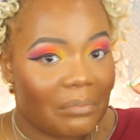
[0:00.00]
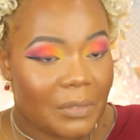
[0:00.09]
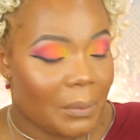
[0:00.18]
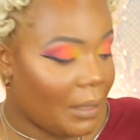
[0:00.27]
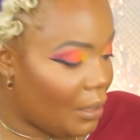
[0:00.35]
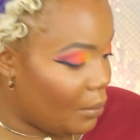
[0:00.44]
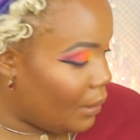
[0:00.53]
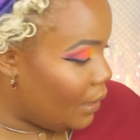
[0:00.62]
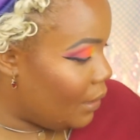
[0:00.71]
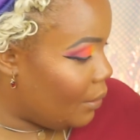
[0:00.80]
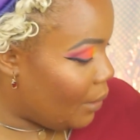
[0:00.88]
we're
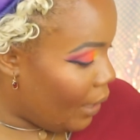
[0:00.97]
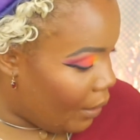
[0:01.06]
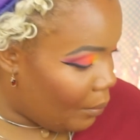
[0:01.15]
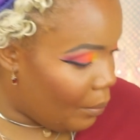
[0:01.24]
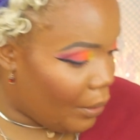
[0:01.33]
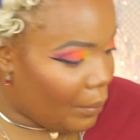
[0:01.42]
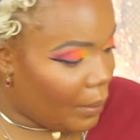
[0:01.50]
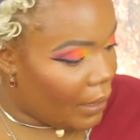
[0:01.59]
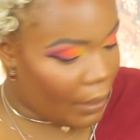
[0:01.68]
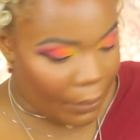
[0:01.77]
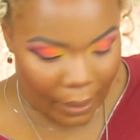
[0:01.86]
doing it, okay? We're doing
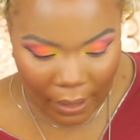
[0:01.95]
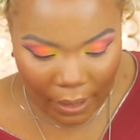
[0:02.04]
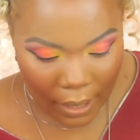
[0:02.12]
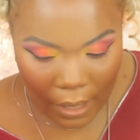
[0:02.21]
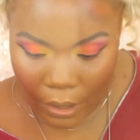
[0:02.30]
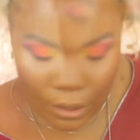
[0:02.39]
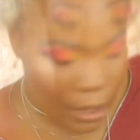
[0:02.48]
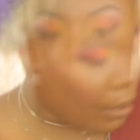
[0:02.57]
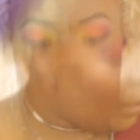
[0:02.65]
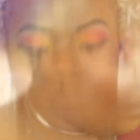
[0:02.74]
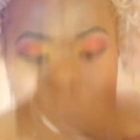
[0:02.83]
it, okay?
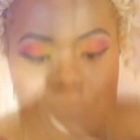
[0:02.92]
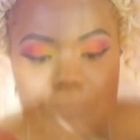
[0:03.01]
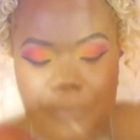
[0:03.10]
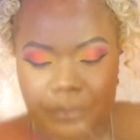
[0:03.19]
So,